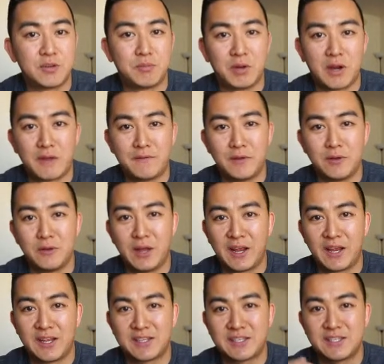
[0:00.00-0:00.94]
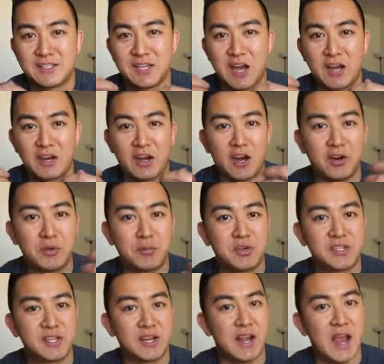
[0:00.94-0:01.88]
but I feel like it's not
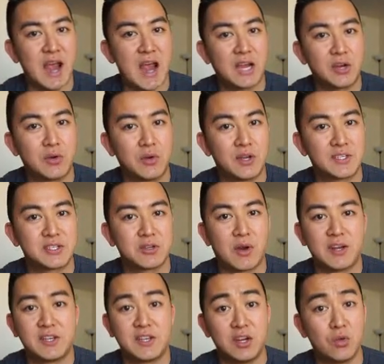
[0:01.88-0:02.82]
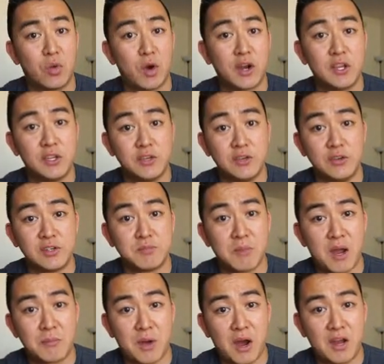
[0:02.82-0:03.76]
100% accurate, so I didn't want to use
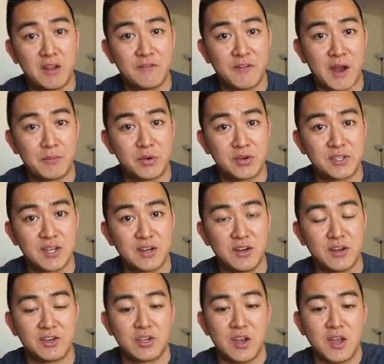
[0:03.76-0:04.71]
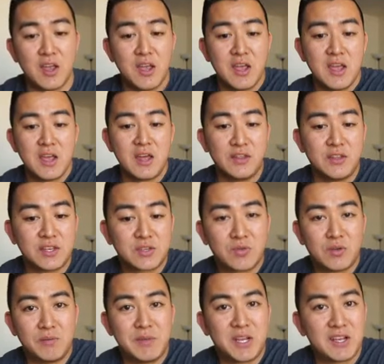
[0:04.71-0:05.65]
my body fat percentage in this
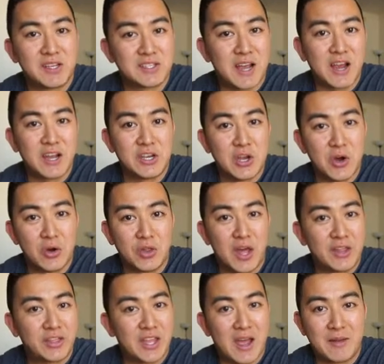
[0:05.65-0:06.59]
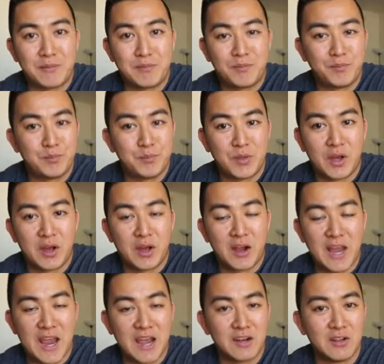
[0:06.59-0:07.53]
one because I know that that
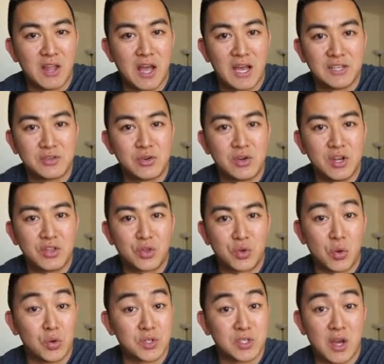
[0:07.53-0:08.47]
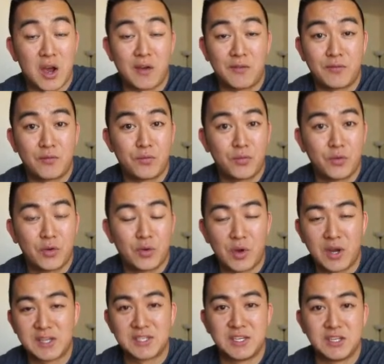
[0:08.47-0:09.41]
uh, analyzer, it throws off
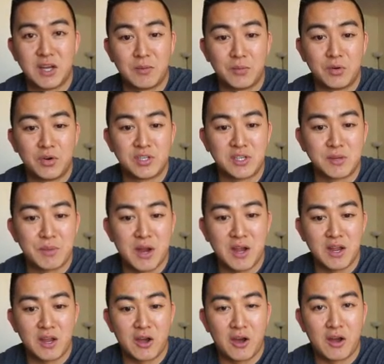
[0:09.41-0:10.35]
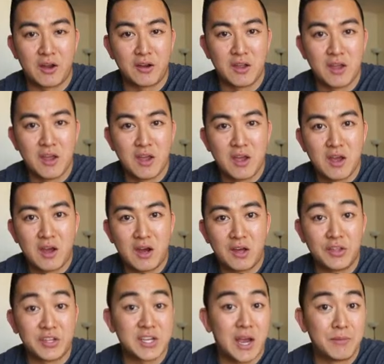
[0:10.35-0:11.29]
crazy numbers depending on
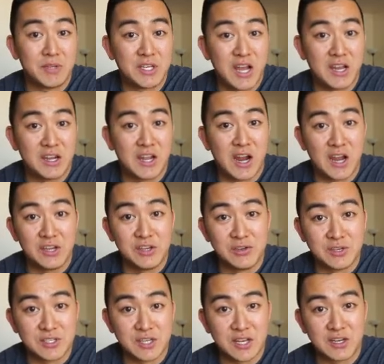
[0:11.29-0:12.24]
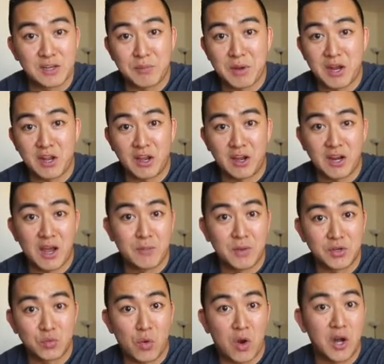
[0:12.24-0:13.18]
uh, the time of day that I use it and depending on how
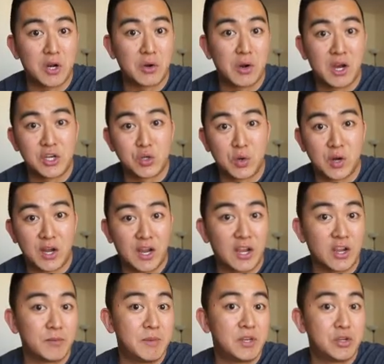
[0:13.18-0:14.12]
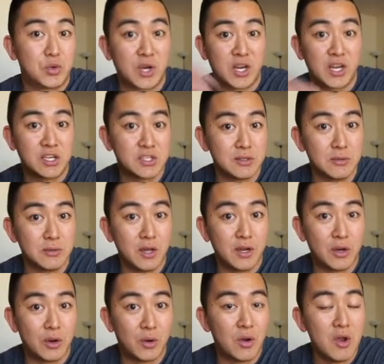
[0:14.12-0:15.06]
much water I drink. I could be drinking too
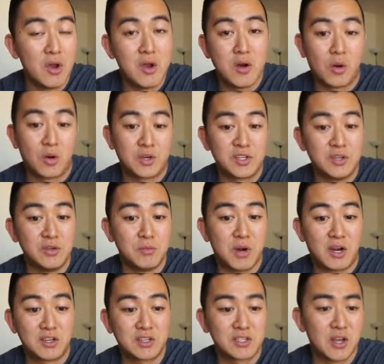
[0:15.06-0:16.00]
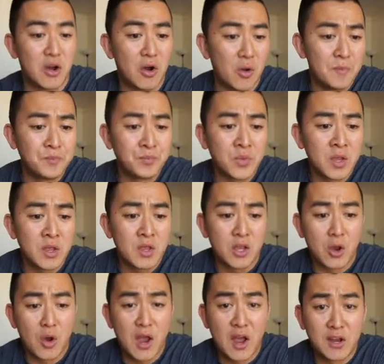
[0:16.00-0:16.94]
little or too much. So
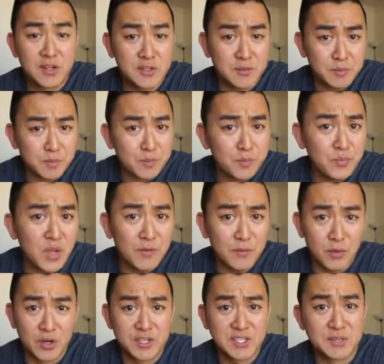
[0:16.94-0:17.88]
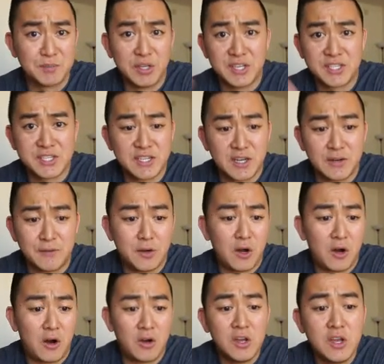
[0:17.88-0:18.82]
go ahead, for the simplicity of it
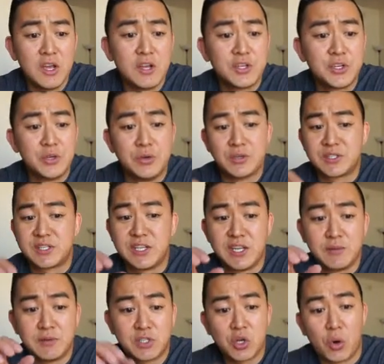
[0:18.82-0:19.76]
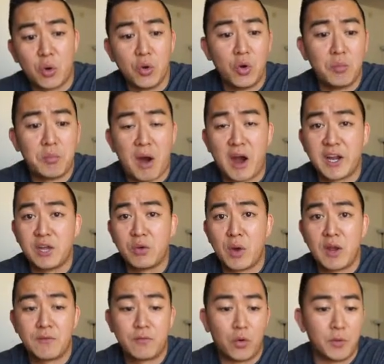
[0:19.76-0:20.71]
all, choose the total body
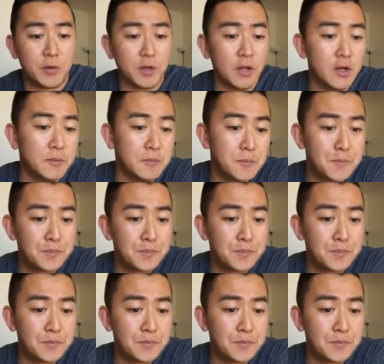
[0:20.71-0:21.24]
weight formula.